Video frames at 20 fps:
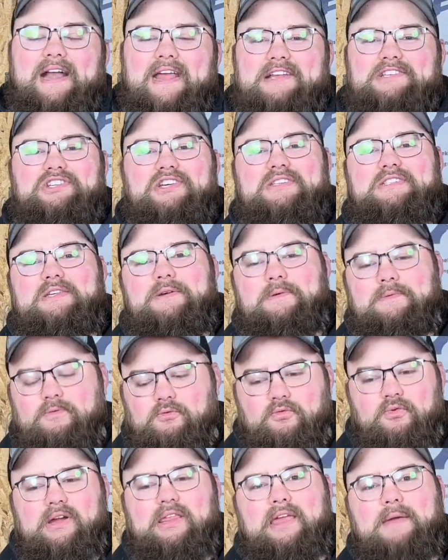it just to
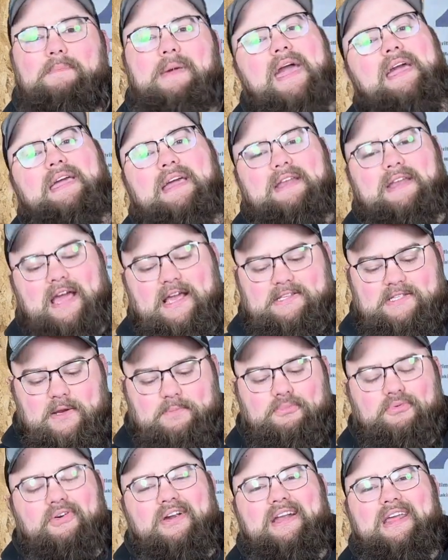really make it nice
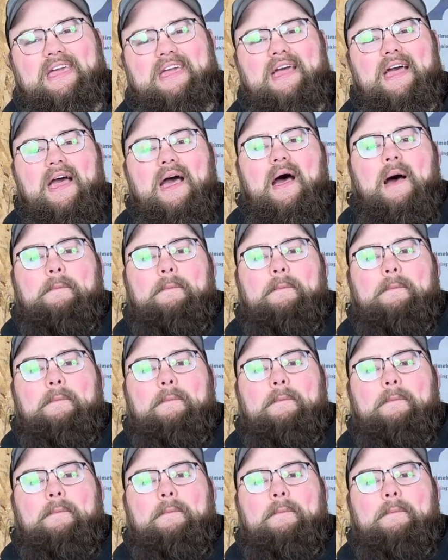and pretty.